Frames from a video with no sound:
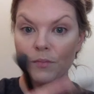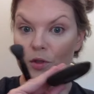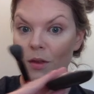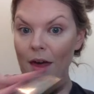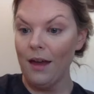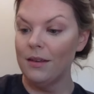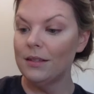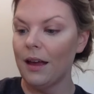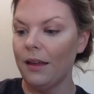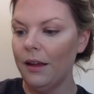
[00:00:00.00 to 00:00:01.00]
so that is
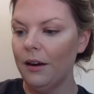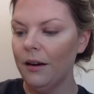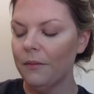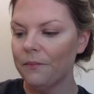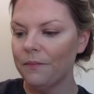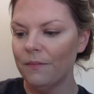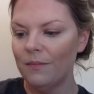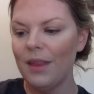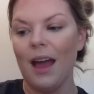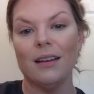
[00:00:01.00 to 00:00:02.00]
highlighter.
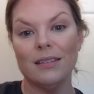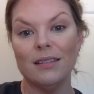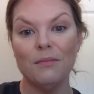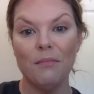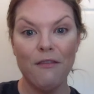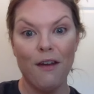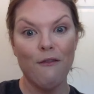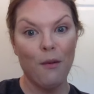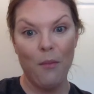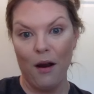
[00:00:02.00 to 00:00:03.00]
Next, my
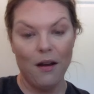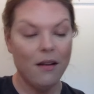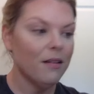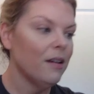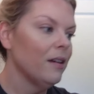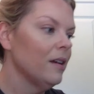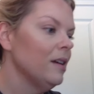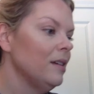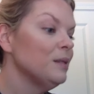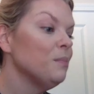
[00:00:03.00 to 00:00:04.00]
favorite part
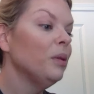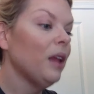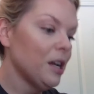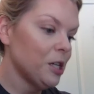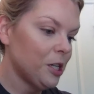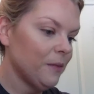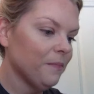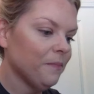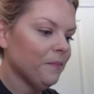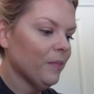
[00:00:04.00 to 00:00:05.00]
is blush.
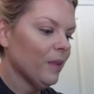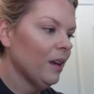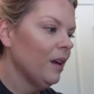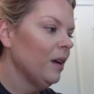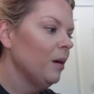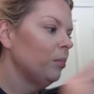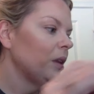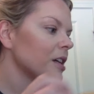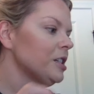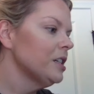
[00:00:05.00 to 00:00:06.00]

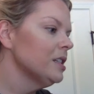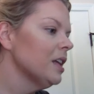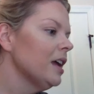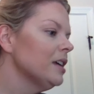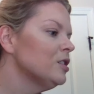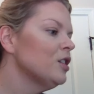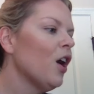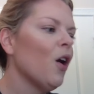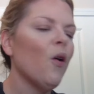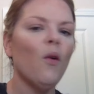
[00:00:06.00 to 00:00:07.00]
Blush is like
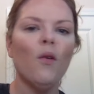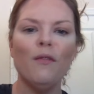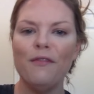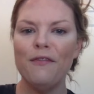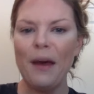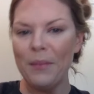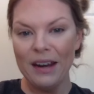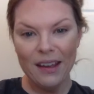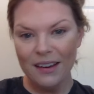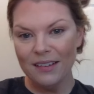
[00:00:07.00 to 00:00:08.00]
so
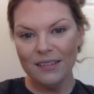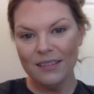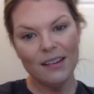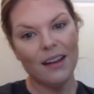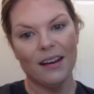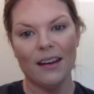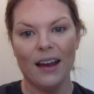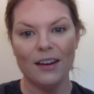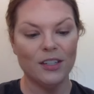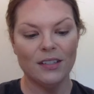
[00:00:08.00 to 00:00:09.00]
feminine and
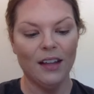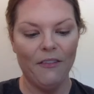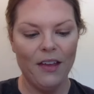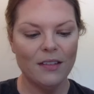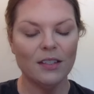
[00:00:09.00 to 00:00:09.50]
I just love it.